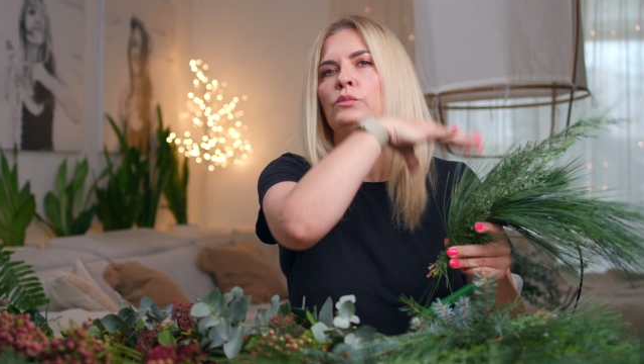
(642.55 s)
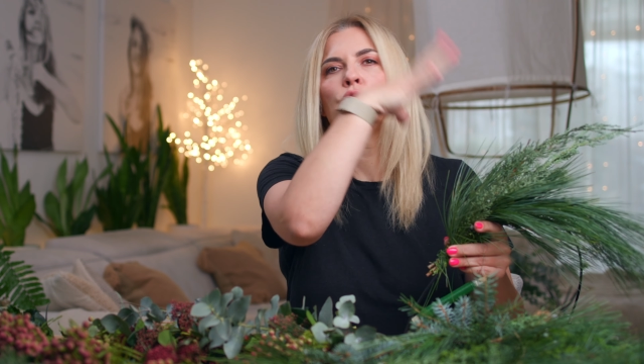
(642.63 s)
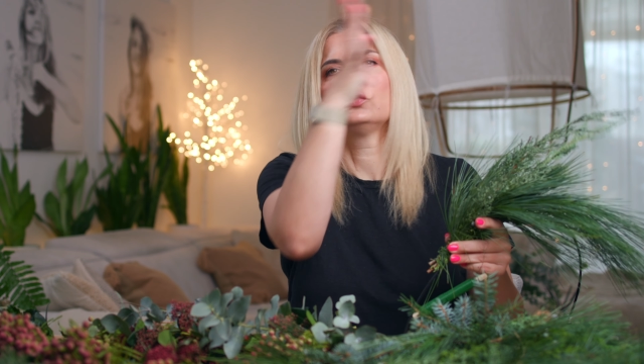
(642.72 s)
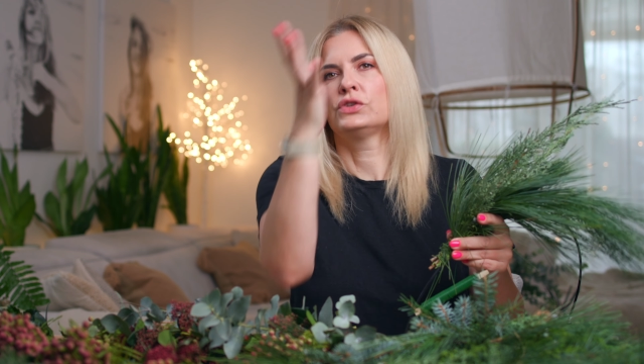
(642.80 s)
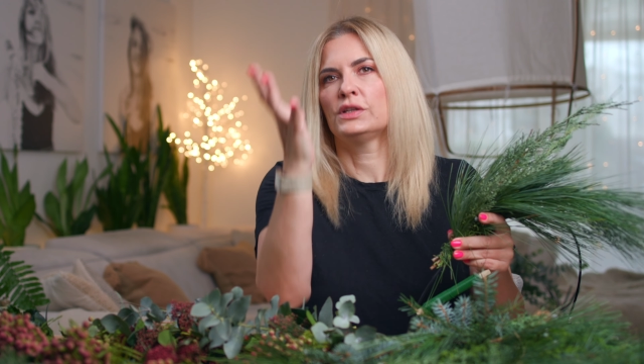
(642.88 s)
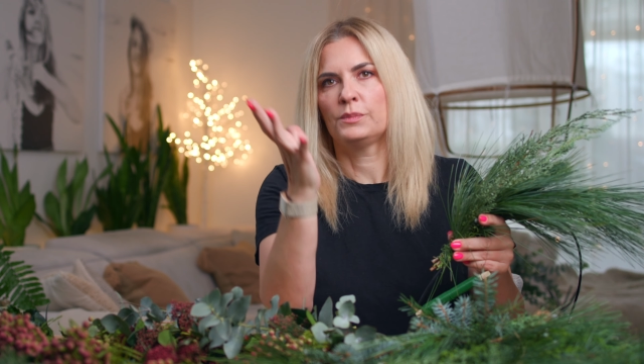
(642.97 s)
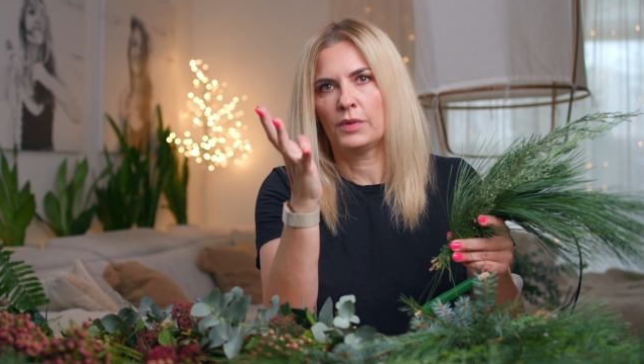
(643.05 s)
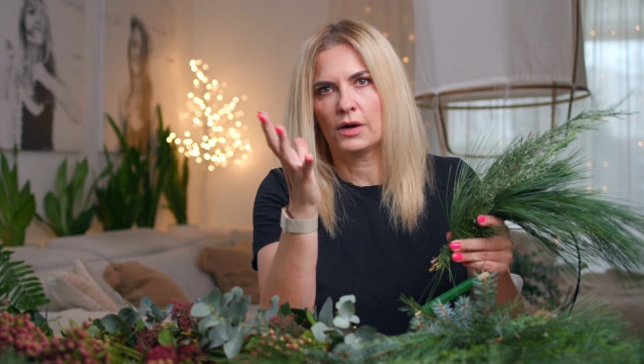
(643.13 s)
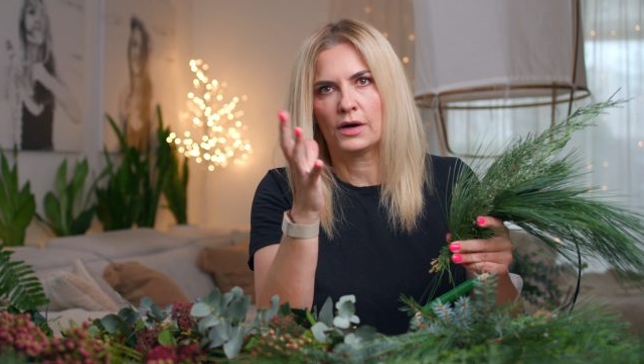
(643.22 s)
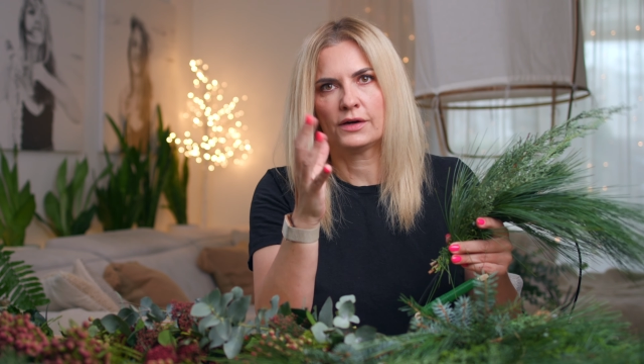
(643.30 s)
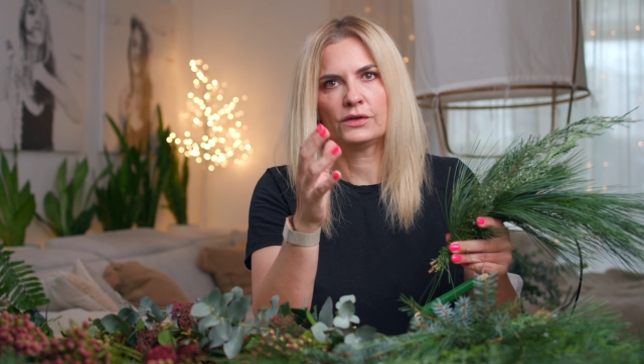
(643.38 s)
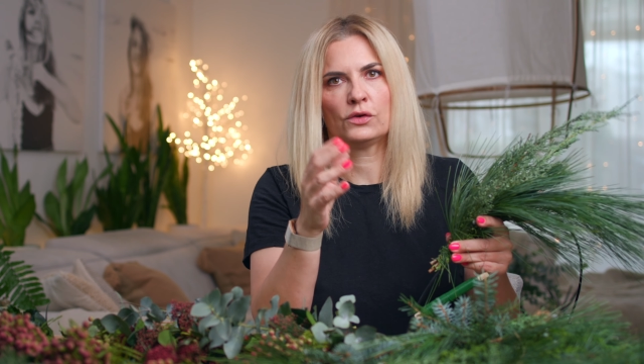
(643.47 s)
bushy
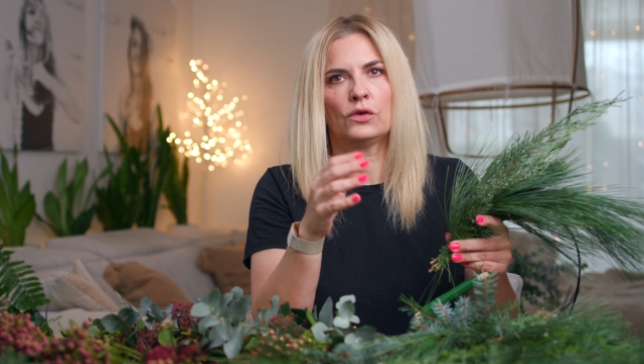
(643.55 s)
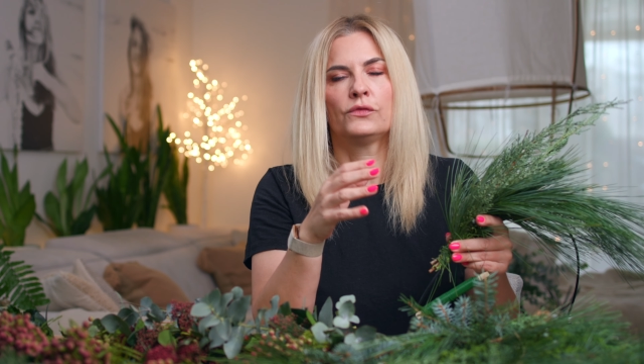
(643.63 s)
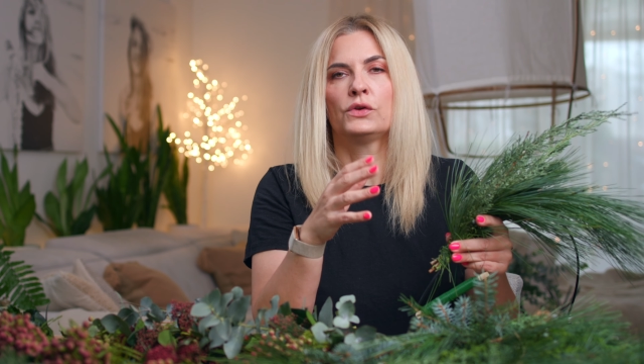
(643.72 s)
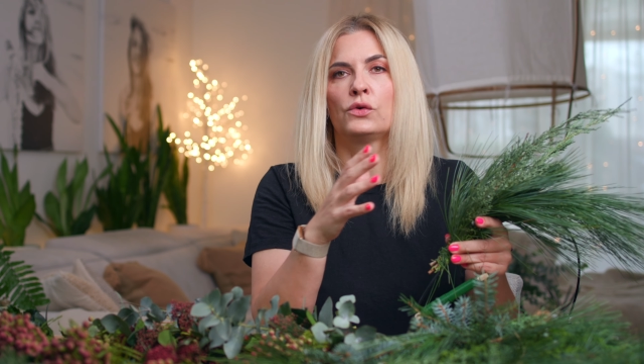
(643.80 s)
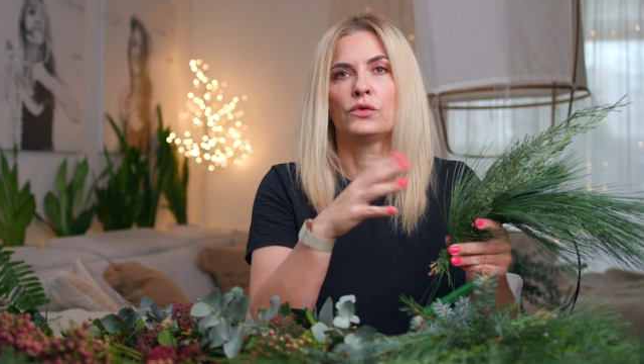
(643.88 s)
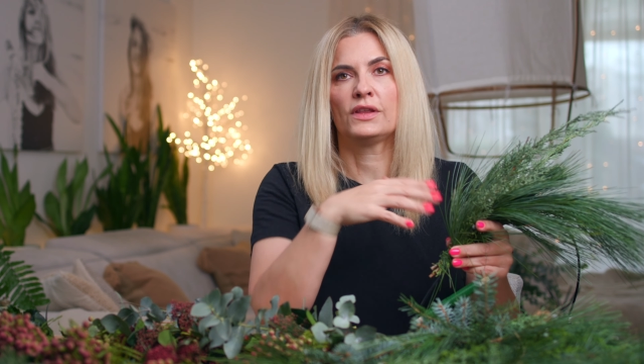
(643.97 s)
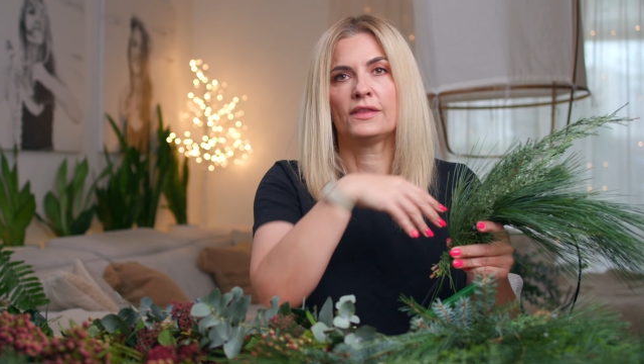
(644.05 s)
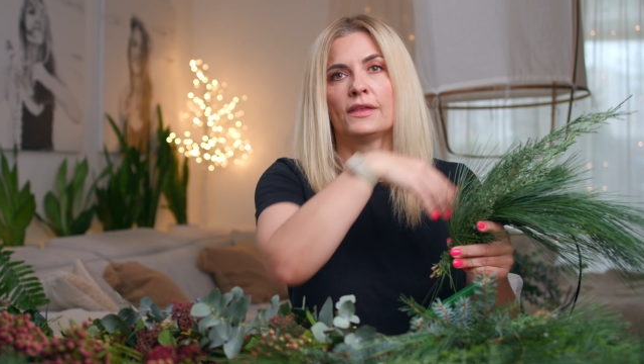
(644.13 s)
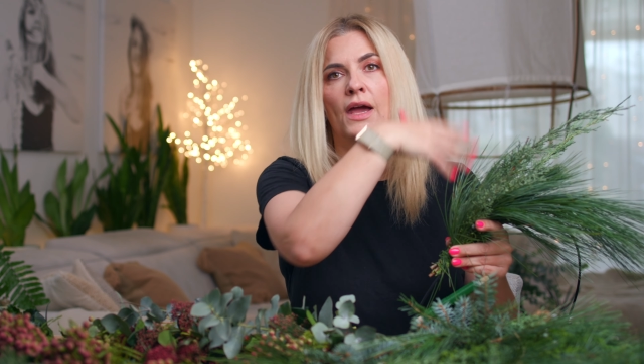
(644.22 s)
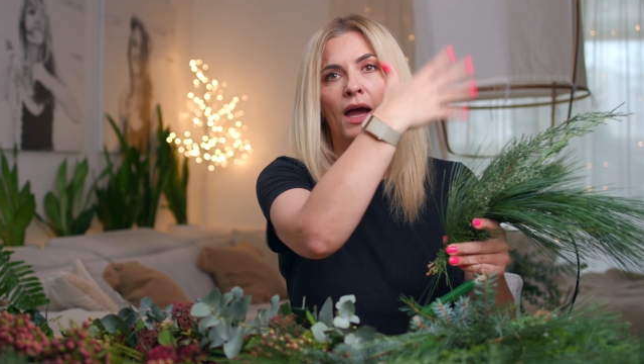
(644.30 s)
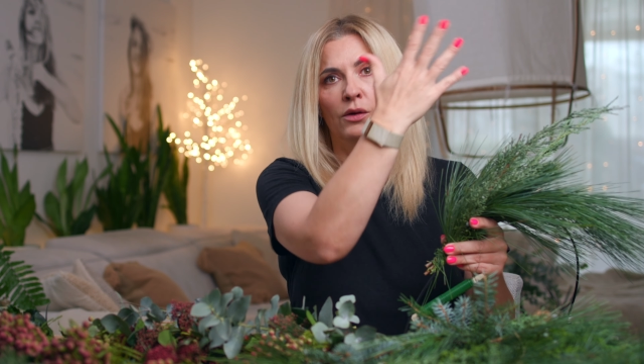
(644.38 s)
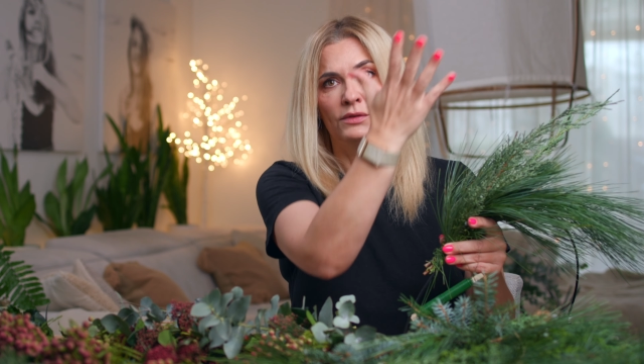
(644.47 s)
part of your wreath
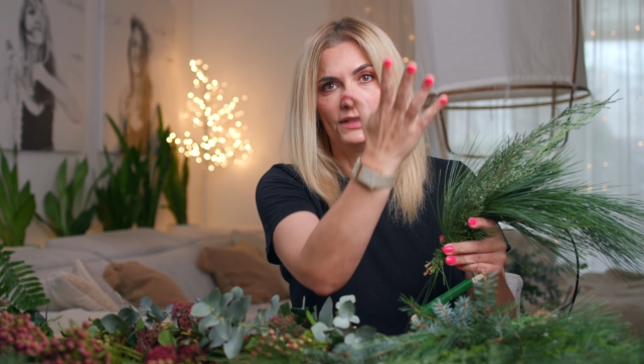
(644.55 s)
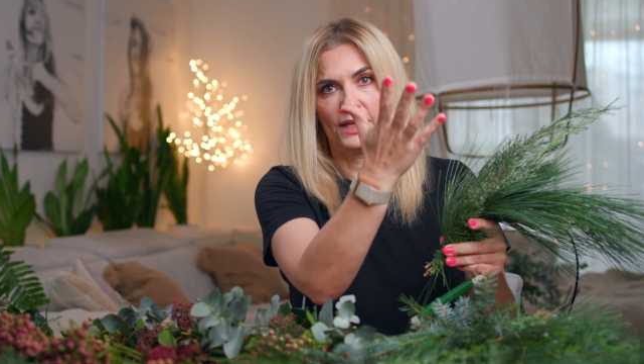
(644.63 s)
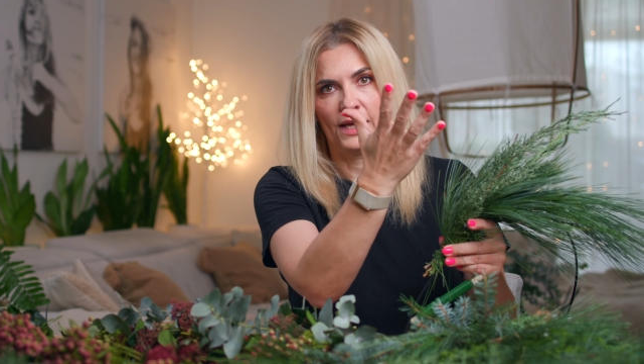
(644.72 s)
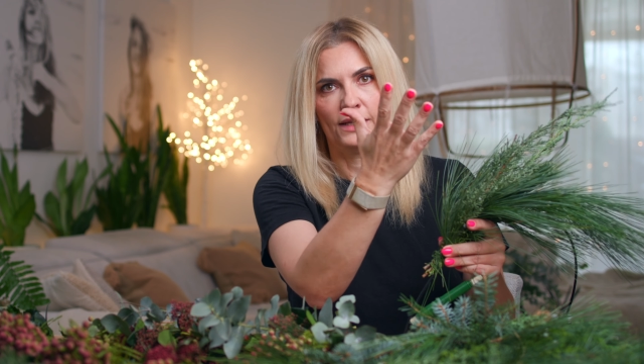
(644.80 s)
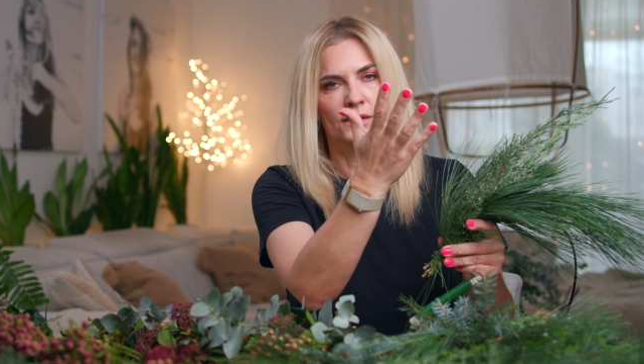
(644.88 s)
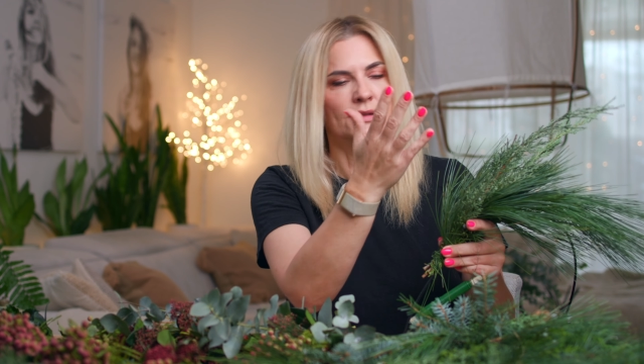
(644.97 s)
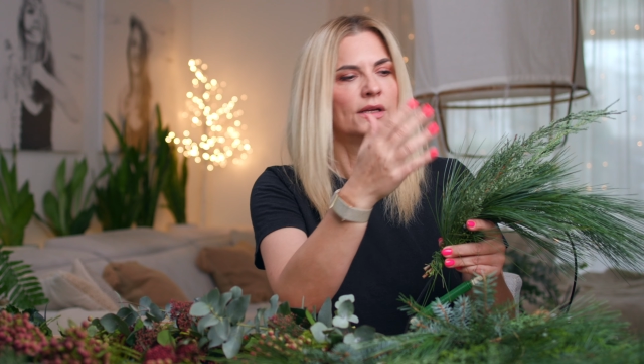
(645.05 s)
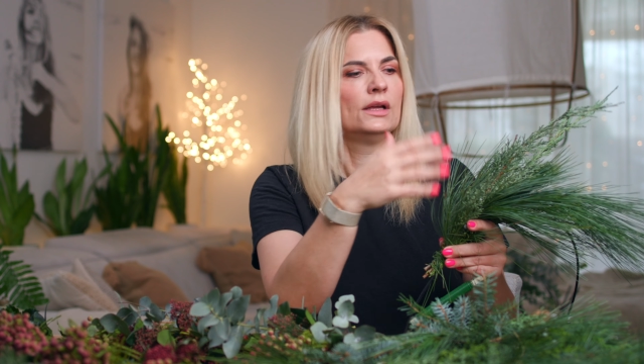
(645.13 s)
outside,